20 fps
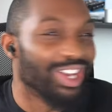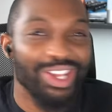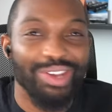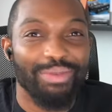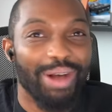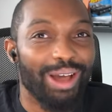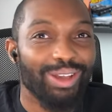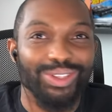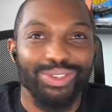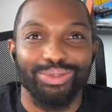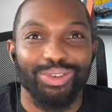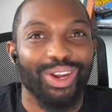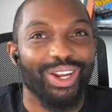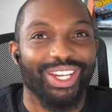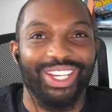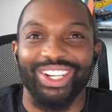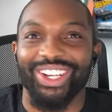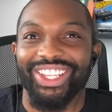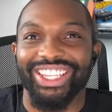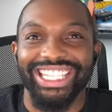him I was
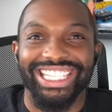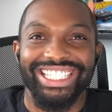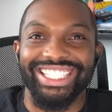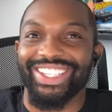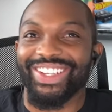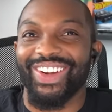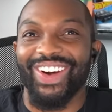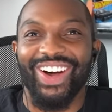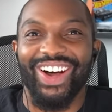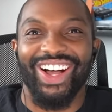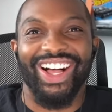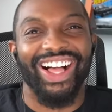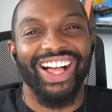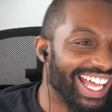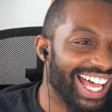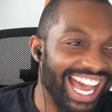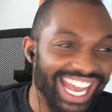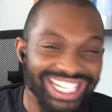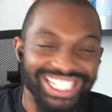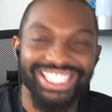working on this at
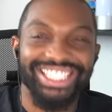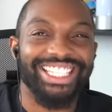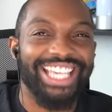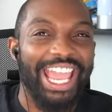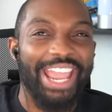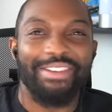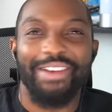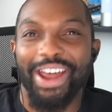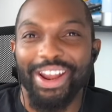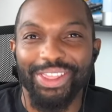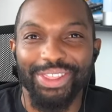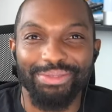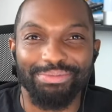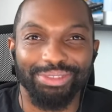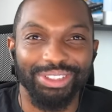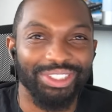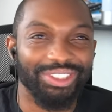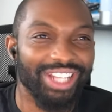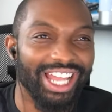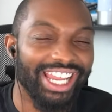all. I just came out of the
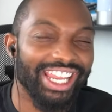blue like,